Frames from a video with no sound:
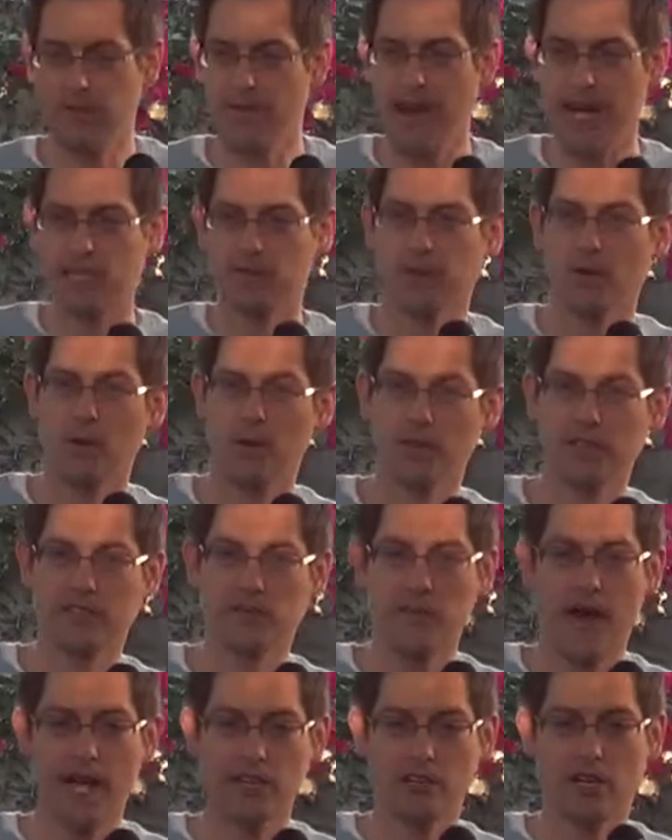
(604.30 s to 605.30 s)
fast forward,
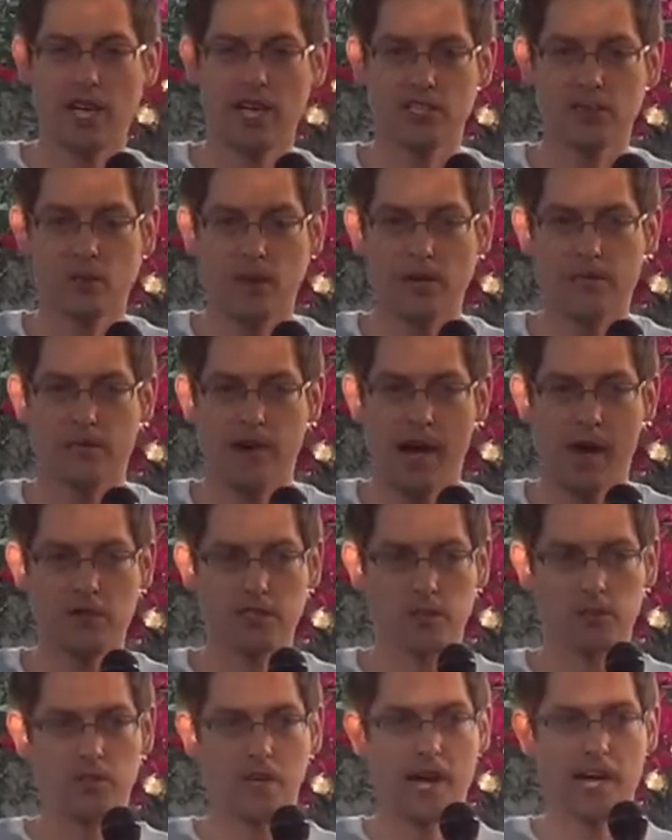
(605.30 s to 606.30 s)
smash cut, 24
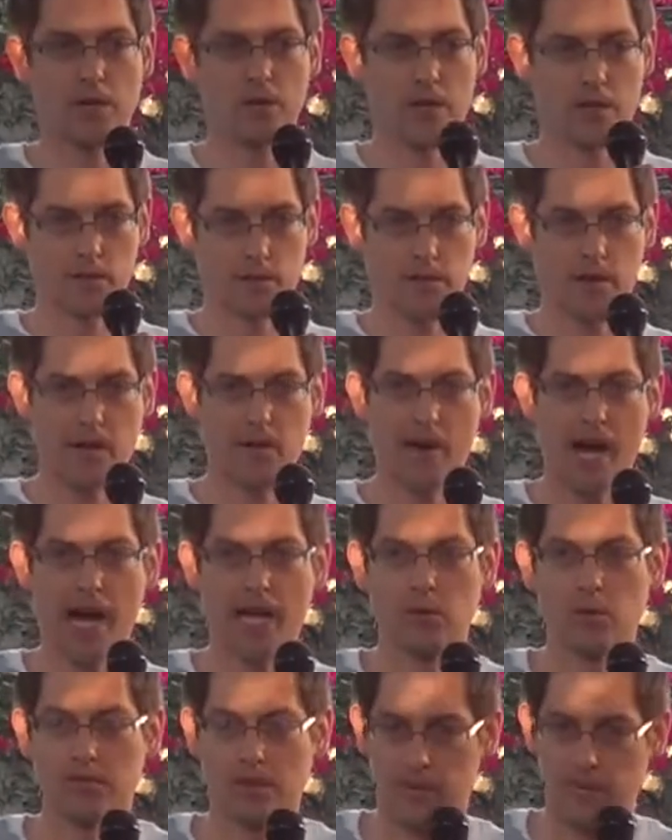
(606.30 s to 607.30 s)
hours. I was talking to another friend of
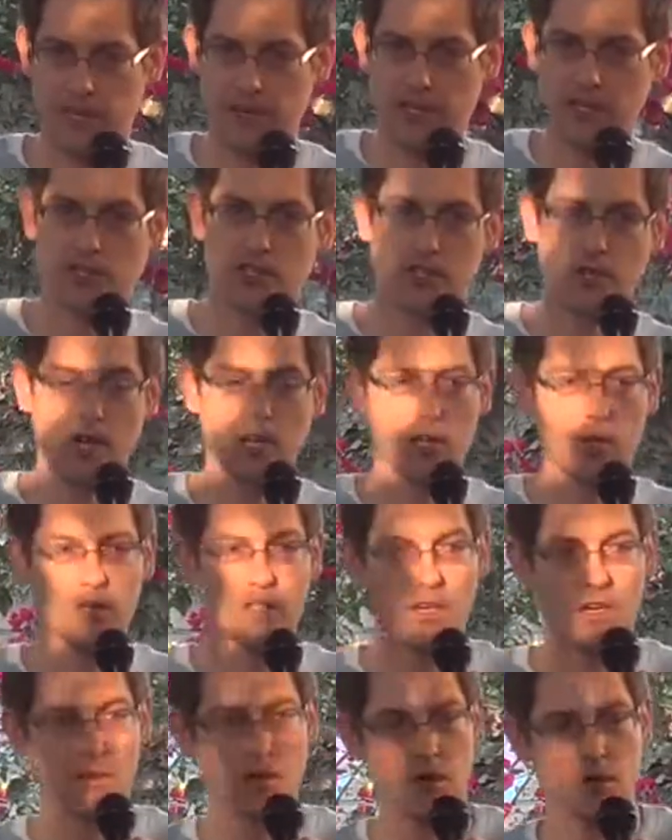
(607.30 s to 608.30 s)
mine who was a fixture in our
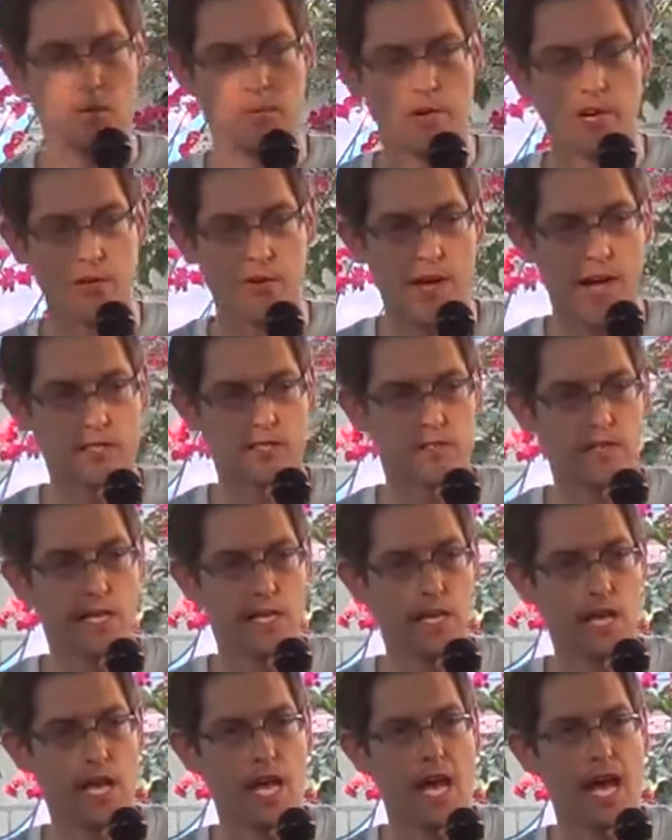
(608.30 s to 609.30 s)
our local punk rock
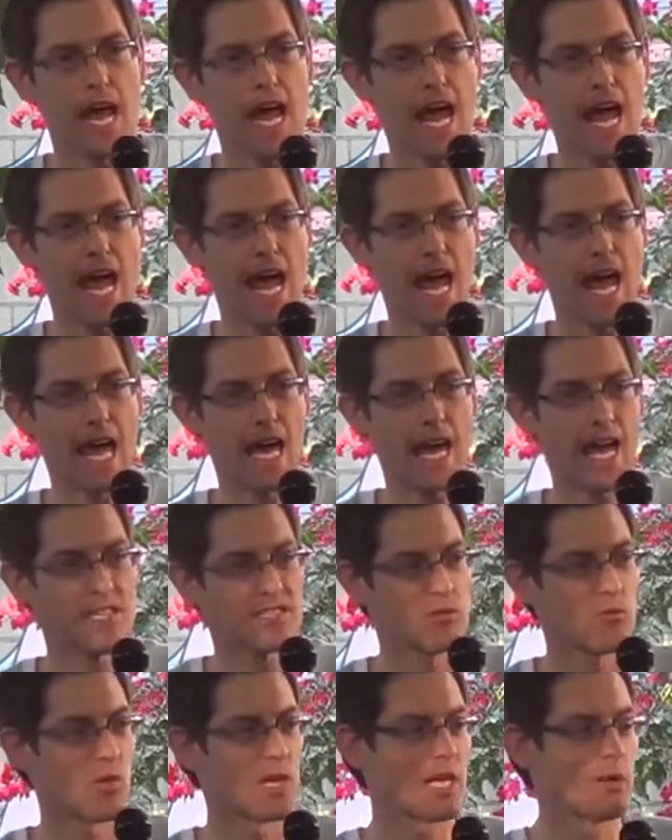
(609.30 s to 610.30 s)
scene, and I
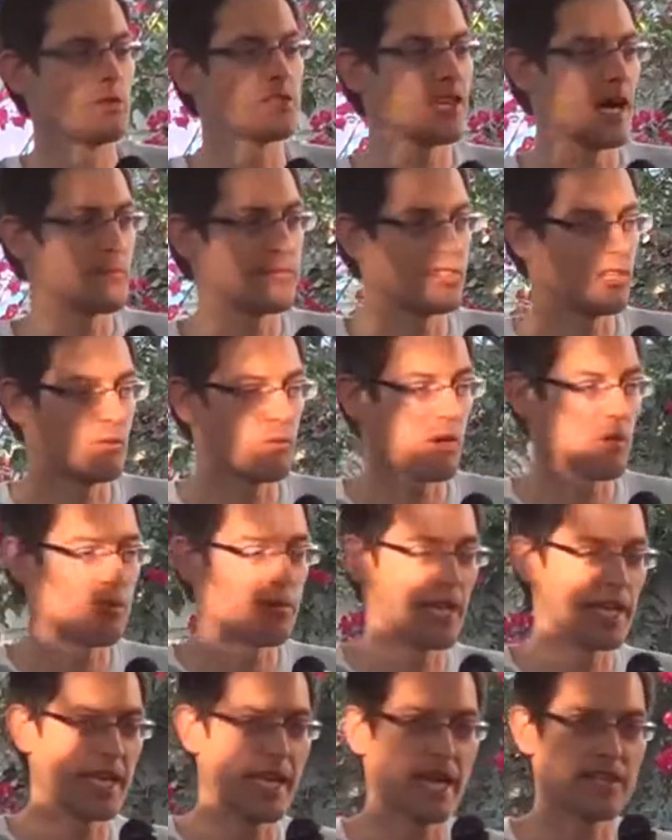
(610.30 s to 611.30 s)
asked him what he was up to, and we were
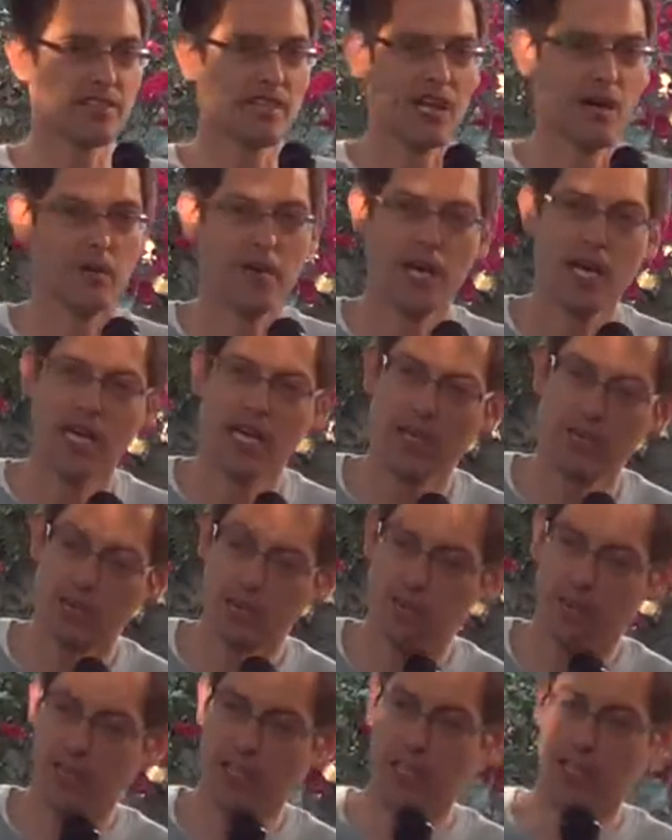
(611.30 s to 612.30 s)
playing catch up. He
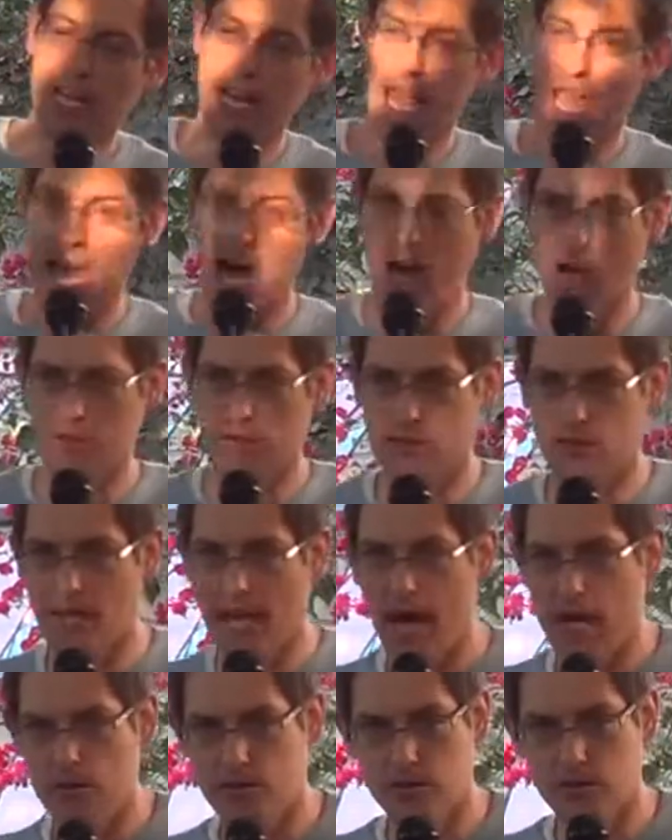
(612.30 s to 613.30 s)
was building a house
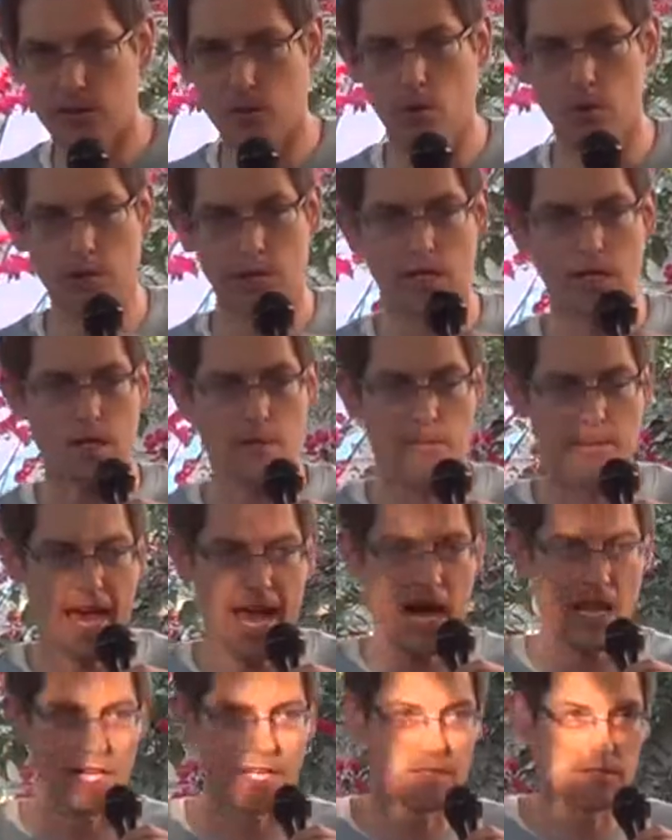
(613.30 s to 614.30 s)
out of stolen
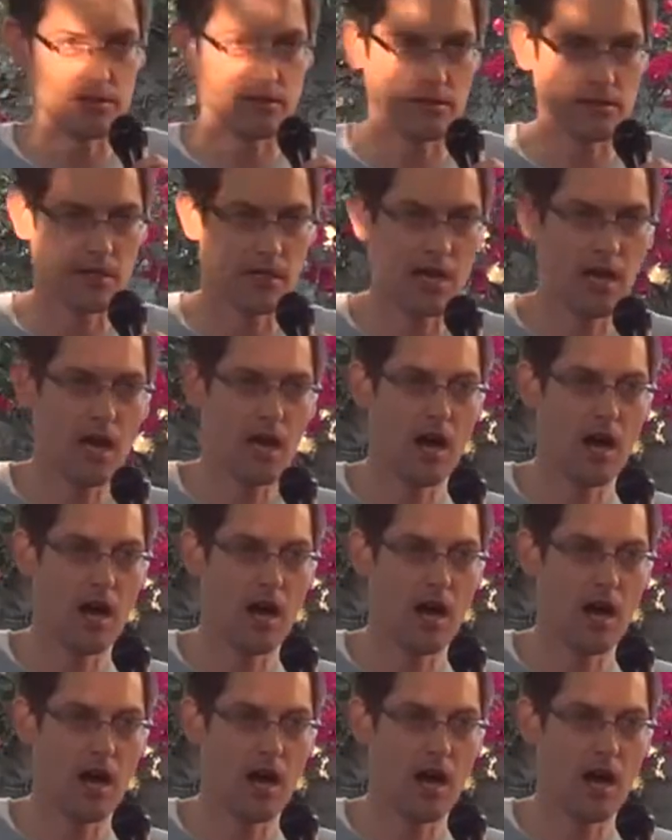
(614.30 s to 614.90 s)
pallets